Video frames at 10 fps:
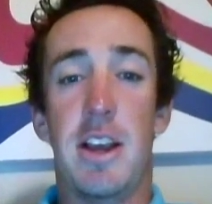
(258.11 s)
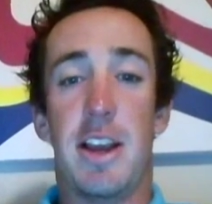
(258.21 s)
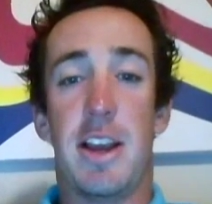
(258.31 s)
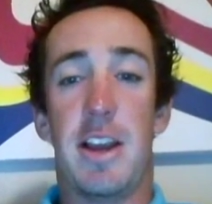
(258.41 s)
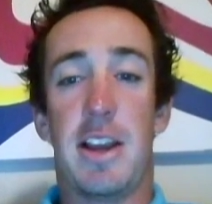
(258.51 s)

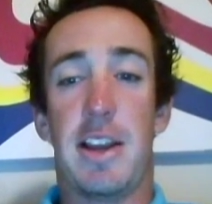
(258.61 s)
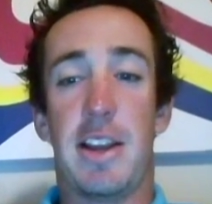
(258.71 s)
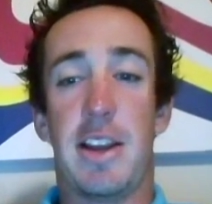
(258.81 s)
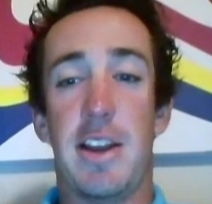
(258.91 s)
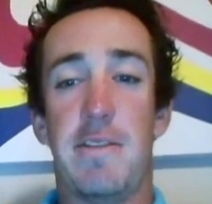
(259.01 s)
I
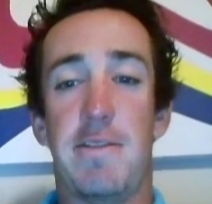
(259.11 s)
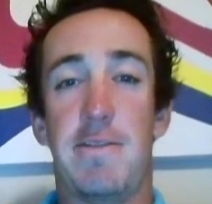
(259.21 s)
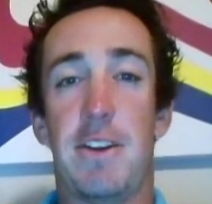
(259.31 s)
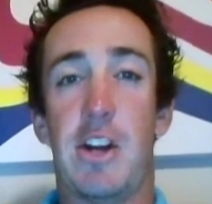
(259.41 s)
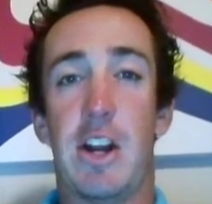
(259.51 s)
can kind of
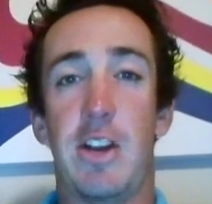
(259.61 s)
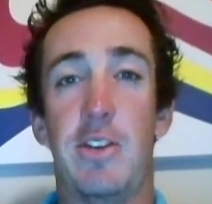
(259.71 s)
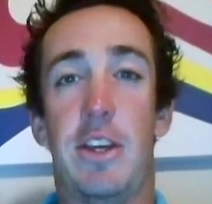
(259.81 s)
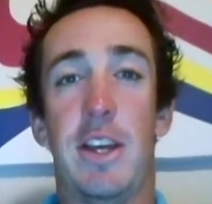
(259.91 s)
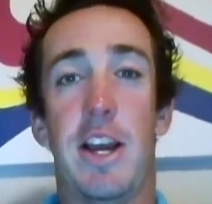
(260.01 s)
figure out
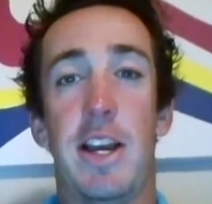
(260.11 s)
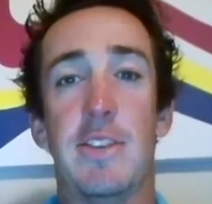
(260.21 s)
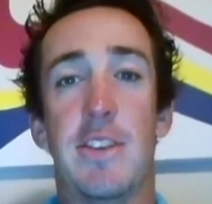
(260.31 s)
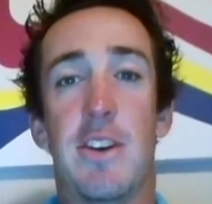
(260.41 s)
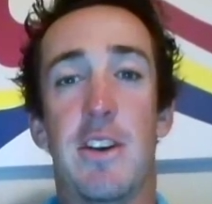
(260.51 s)
who the
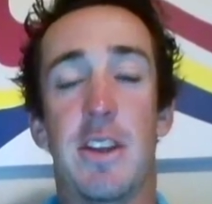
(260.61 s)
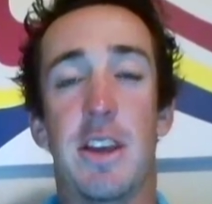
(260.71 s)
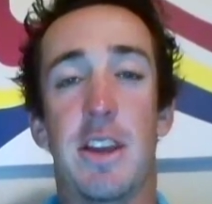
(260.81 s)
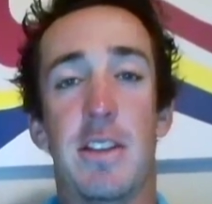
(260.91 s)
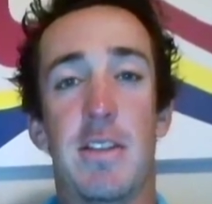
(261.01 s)
guys are
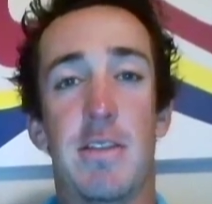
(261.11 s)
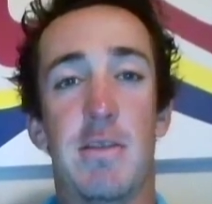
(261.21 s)
that